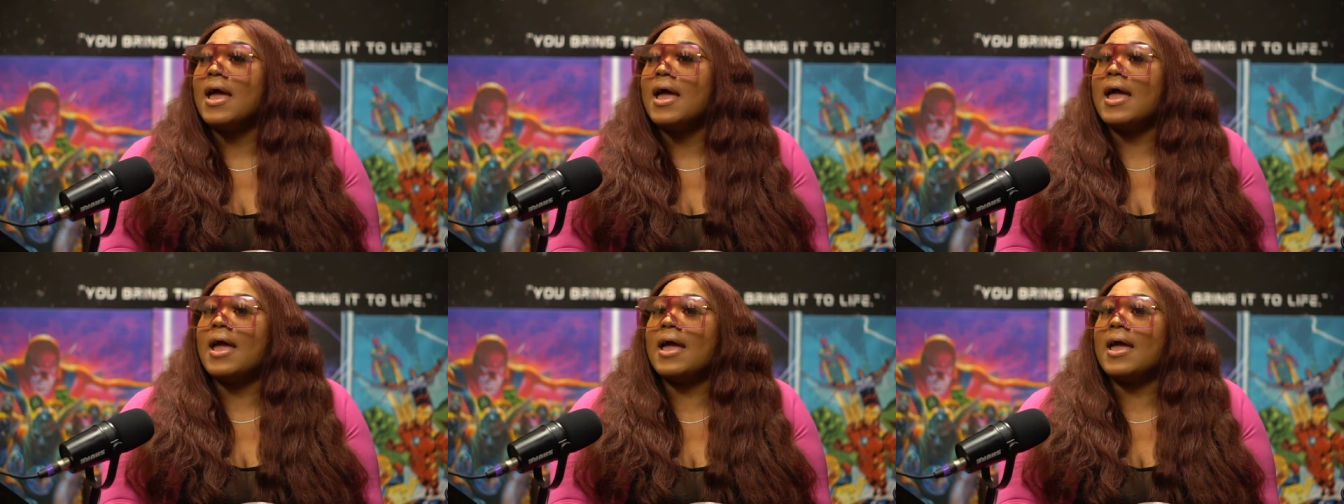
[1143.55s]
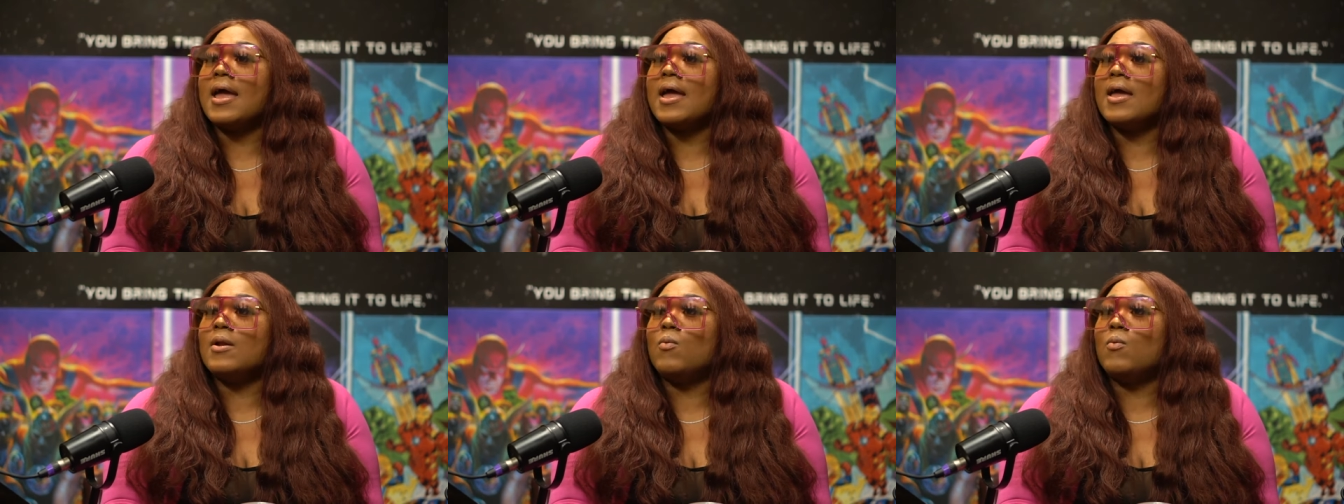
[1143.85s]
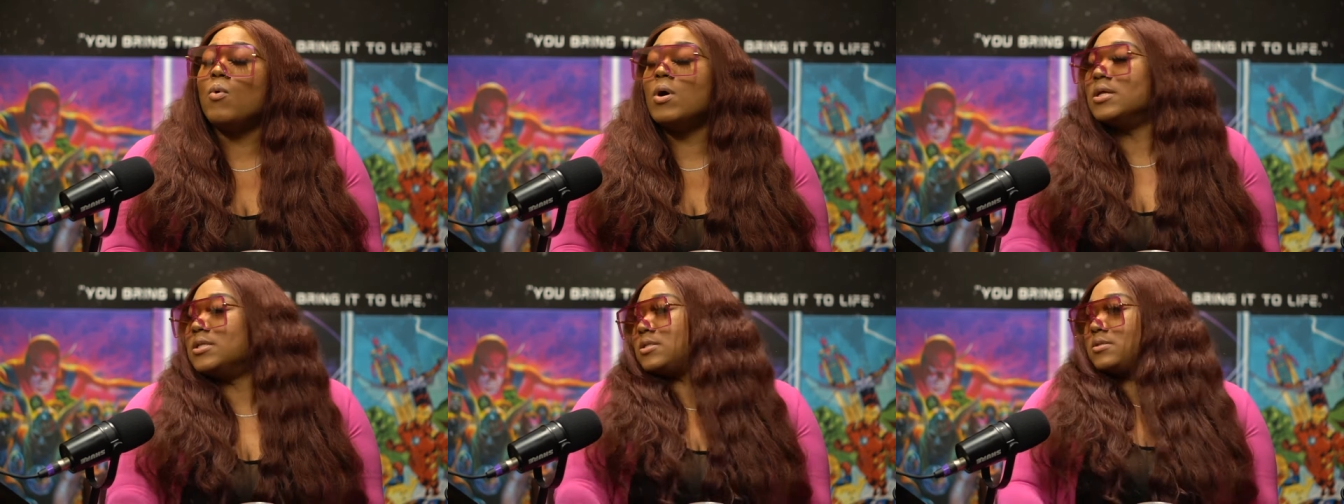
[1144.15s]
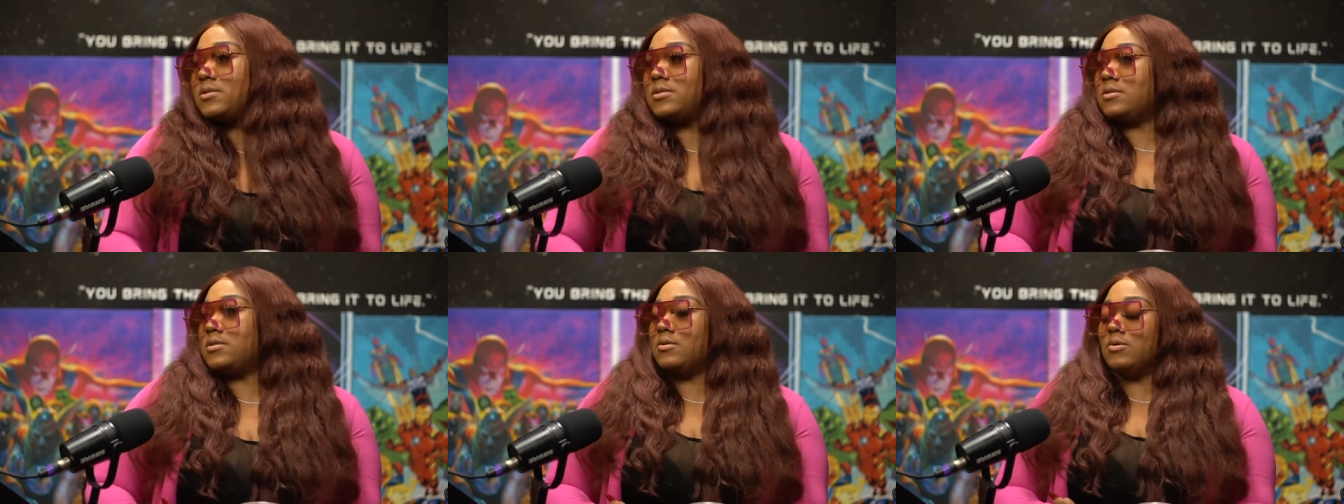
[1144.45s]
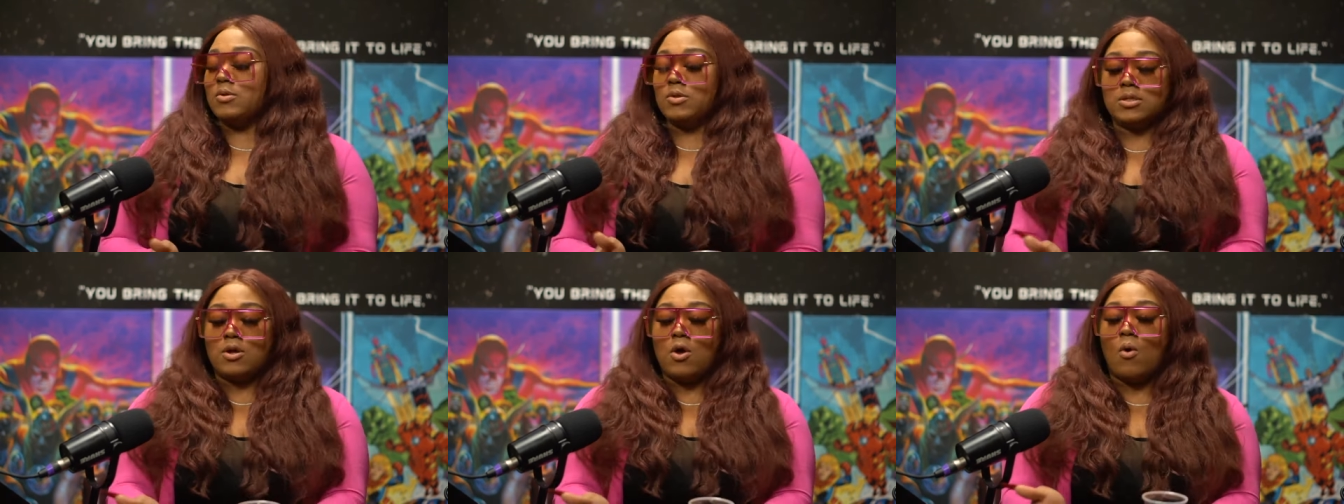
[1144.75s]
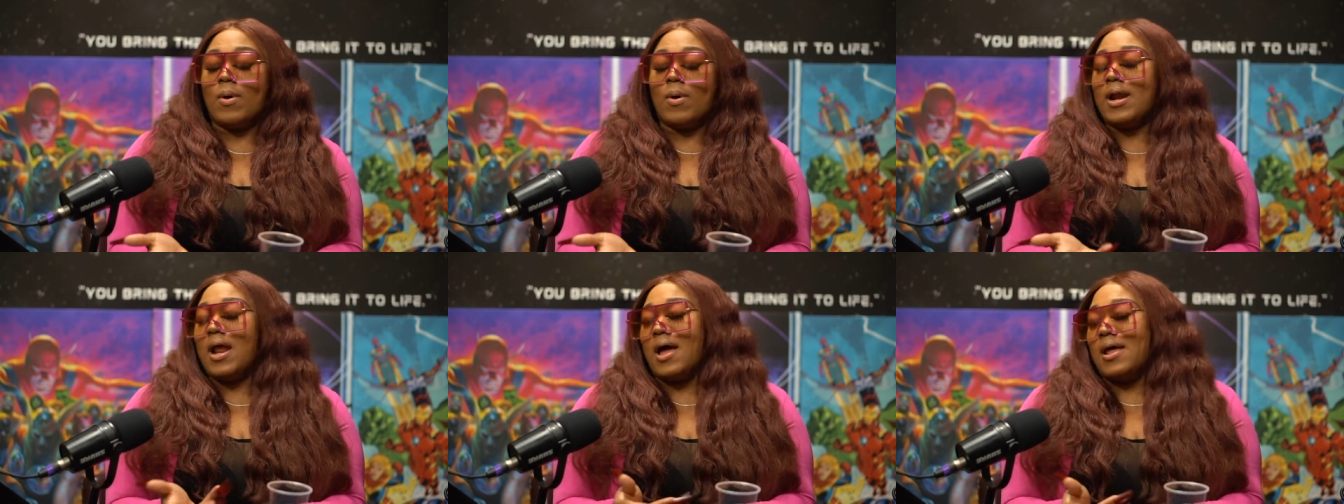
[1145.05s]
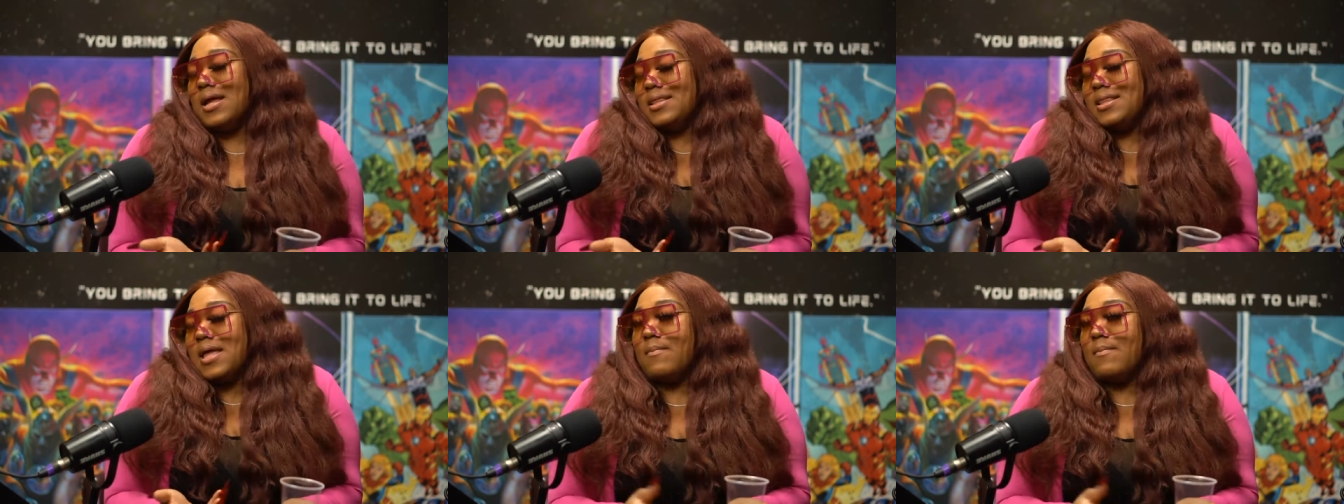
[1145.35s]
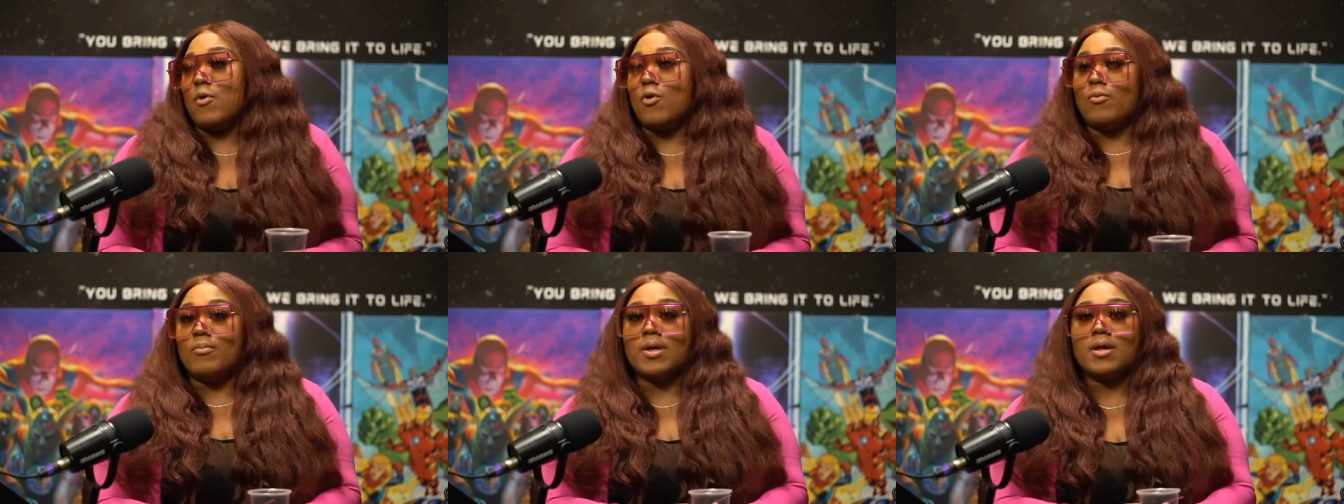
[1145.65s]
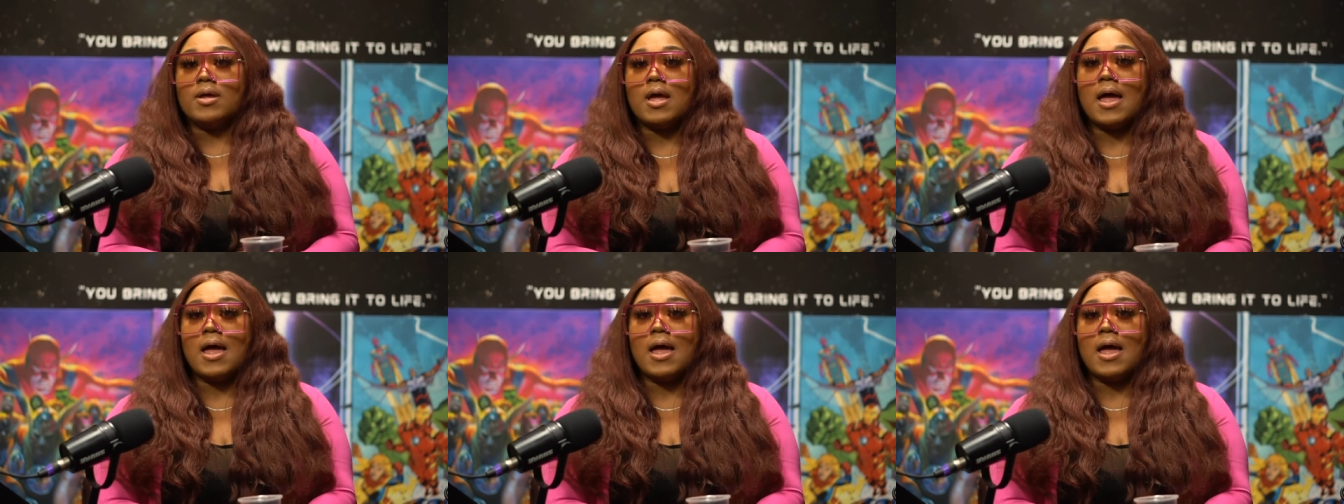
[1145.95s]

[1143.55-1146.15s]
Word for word: and what's going on at that moment.